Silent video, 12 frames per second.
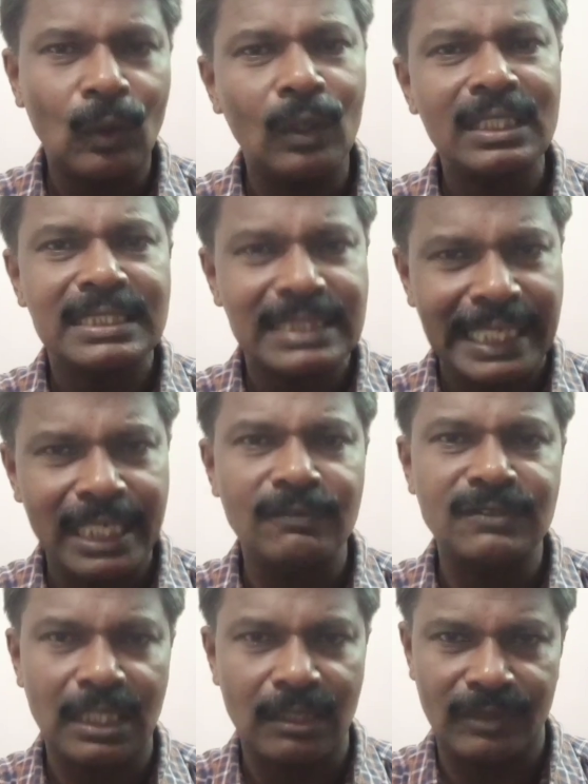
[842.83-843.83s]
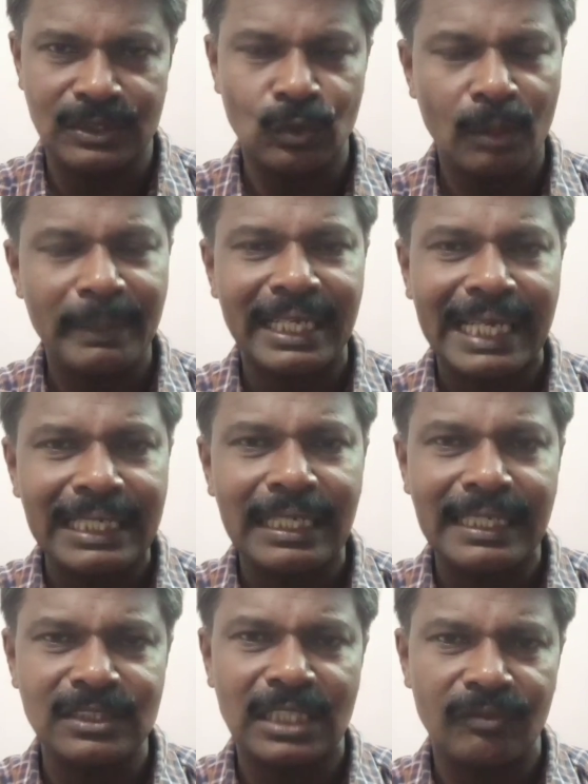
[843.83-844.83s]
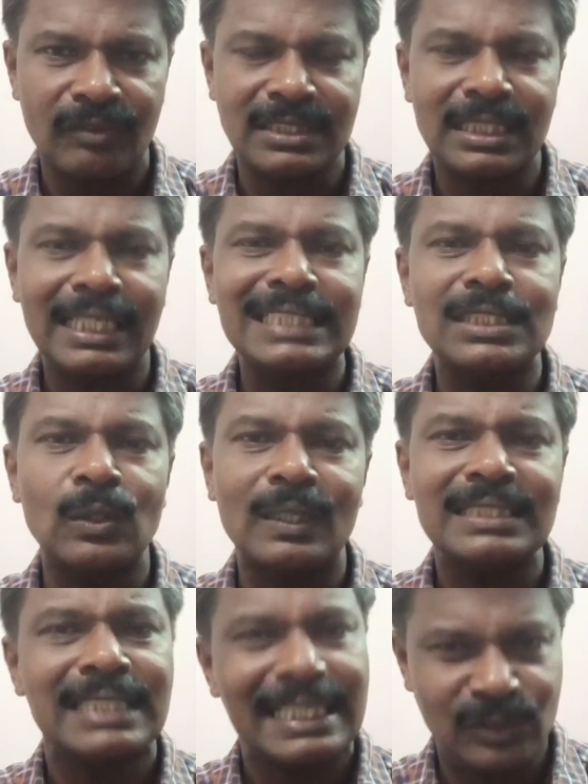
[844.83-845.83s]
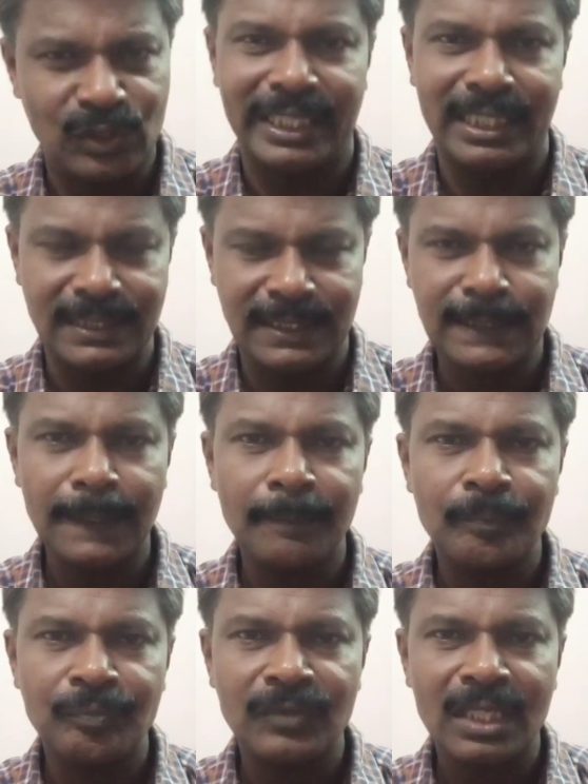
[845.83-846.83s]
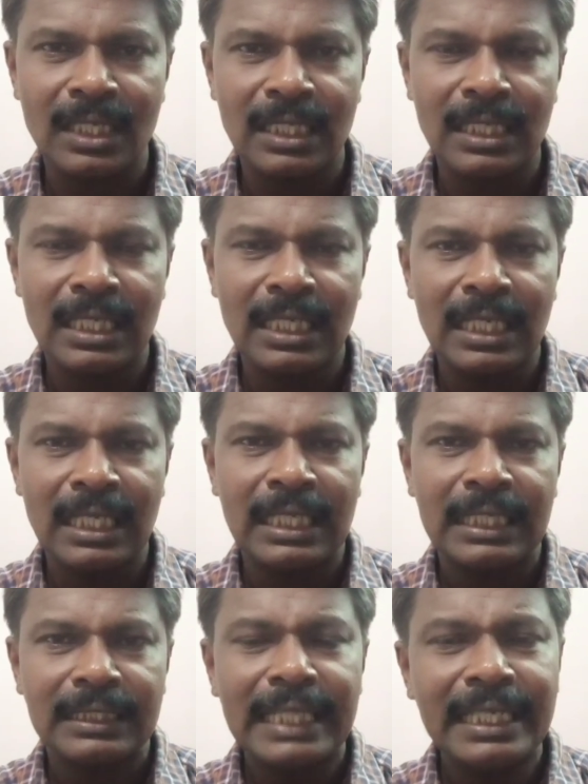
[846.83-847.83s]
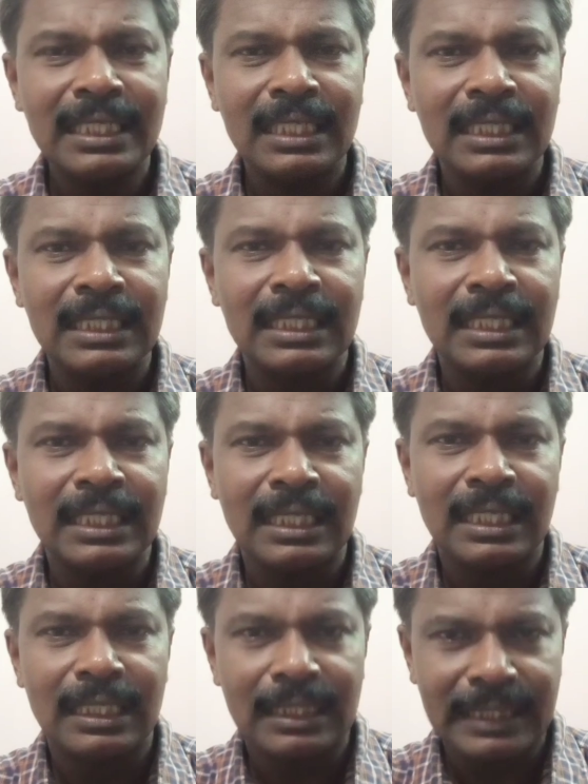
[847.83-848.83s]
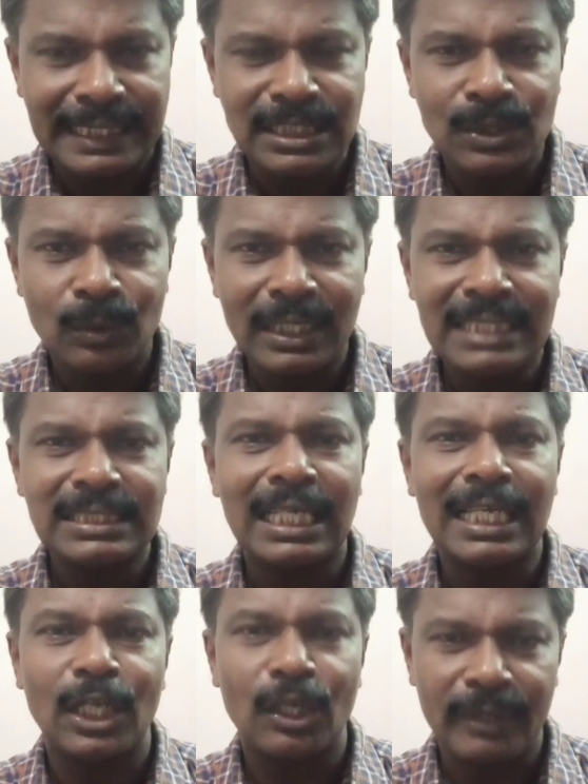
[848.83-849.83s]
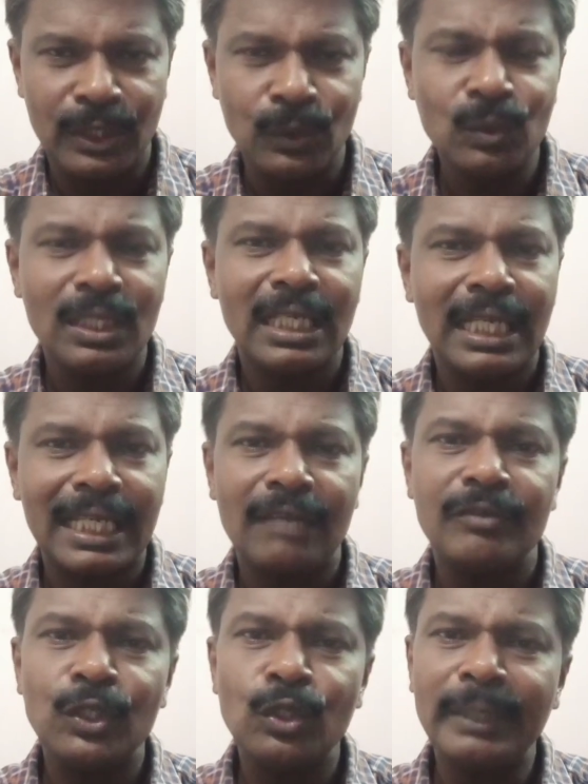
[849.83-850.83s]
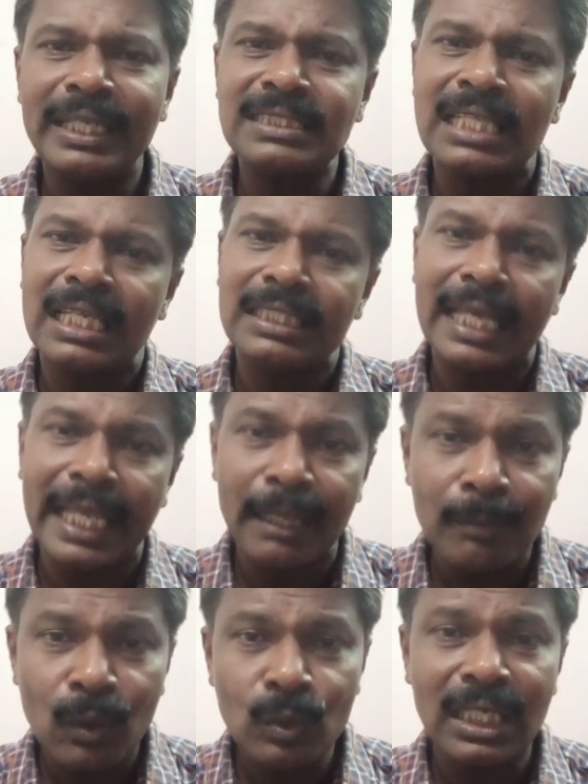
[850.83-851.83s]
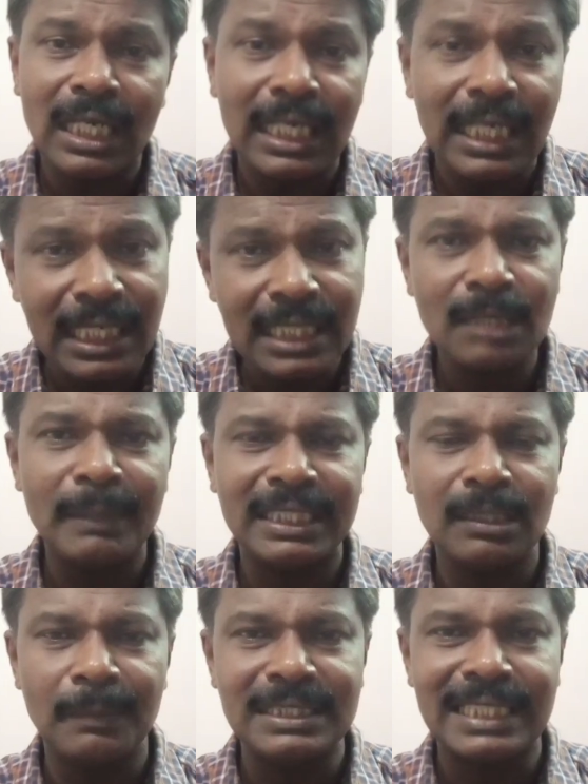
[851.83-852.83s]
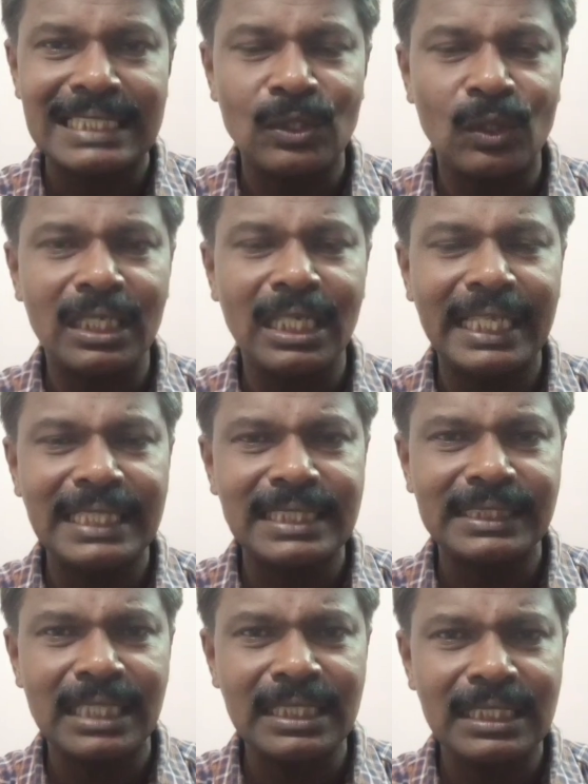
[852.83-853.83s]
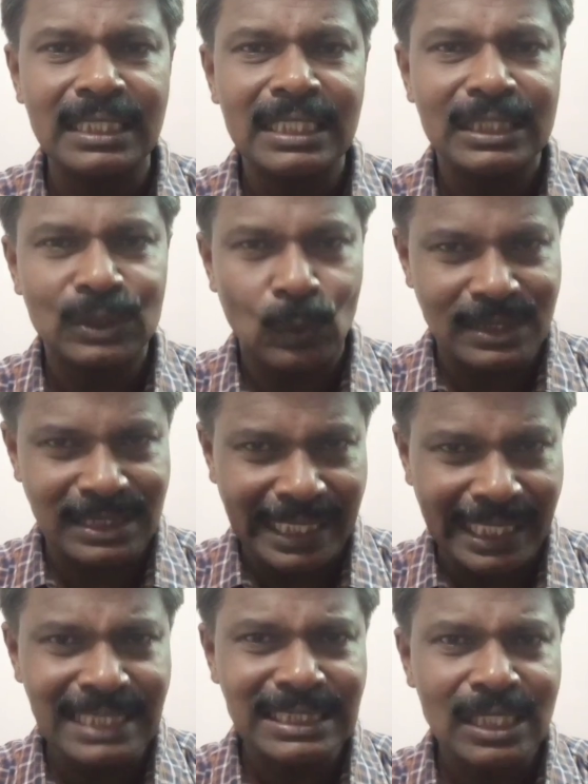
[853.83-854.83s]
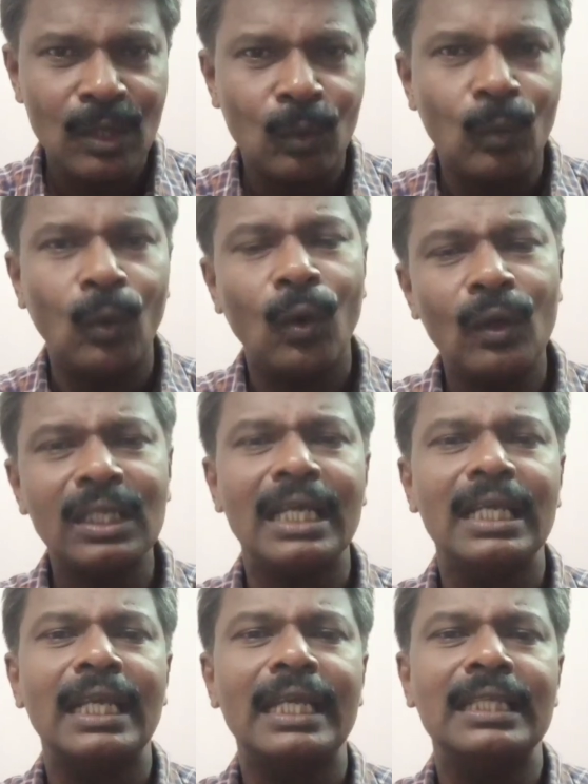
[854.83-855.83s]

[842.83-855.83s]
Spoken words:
or sale of service or by rendering service is known as sales. Then next one is revenue. Revenue means the amount earned by the business organization through sales or